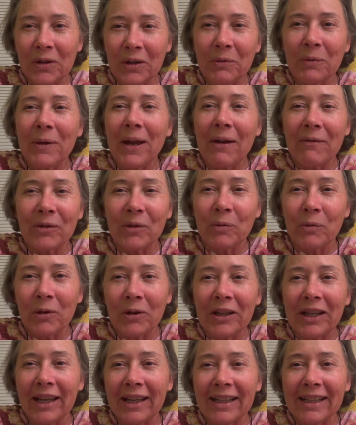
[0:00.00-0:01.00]
You know, we have to
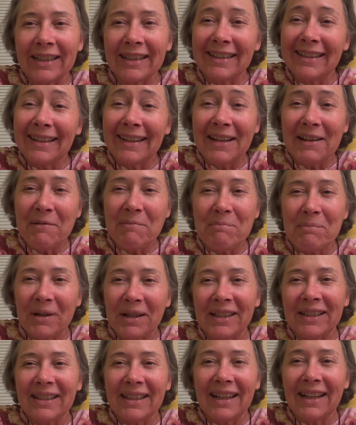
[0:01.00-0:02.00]
work at it,
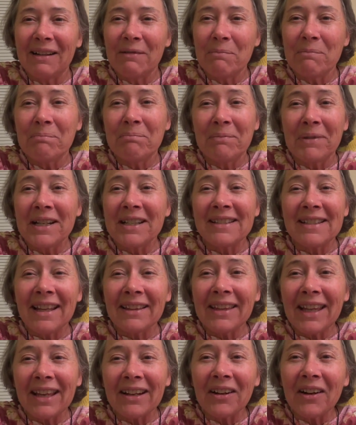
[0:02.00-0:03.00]
but it's
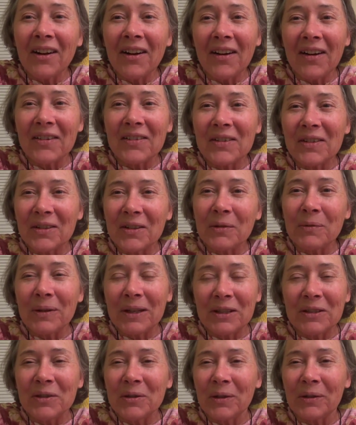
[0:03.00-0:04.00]
not that hard. You know, we
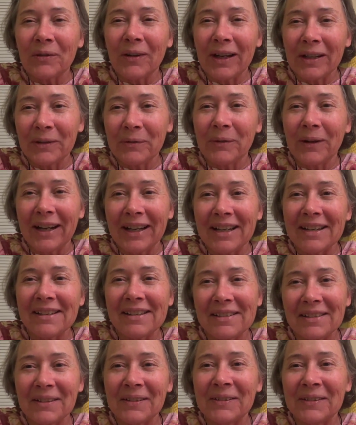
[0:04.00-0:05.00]
can do it right away.
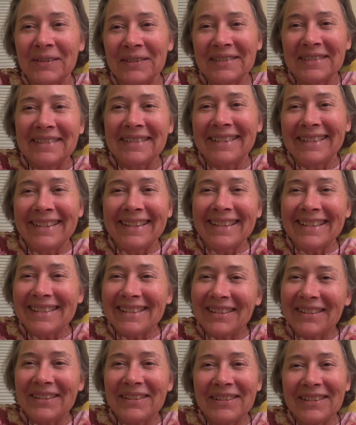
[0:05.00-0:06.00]
So
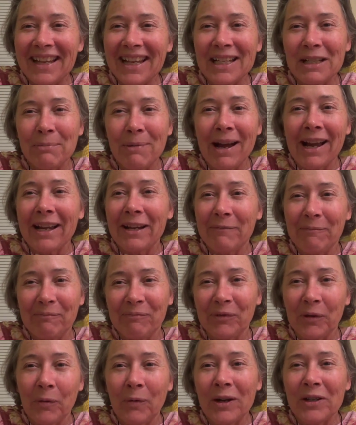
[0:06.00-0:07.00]
that's my
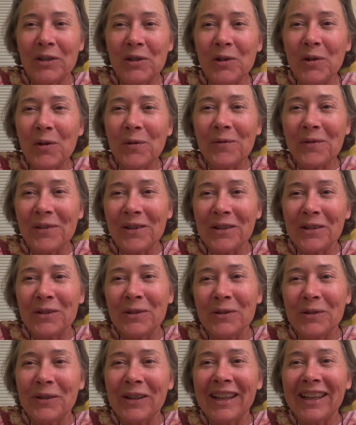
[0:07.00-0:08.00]
one tool for the
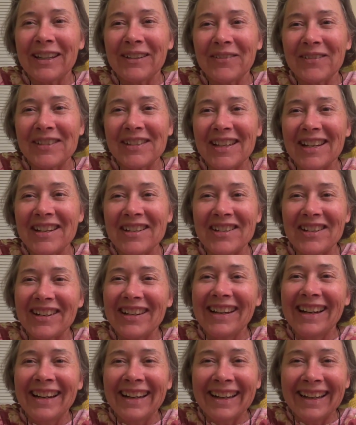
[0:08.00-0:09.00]
toolkit of
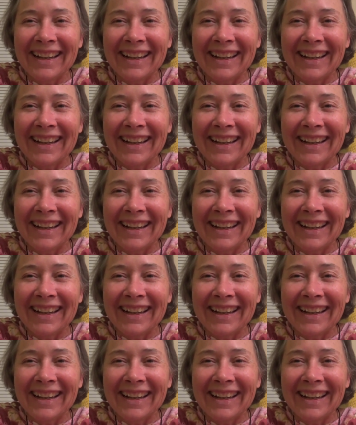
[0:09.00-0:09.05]
ascension.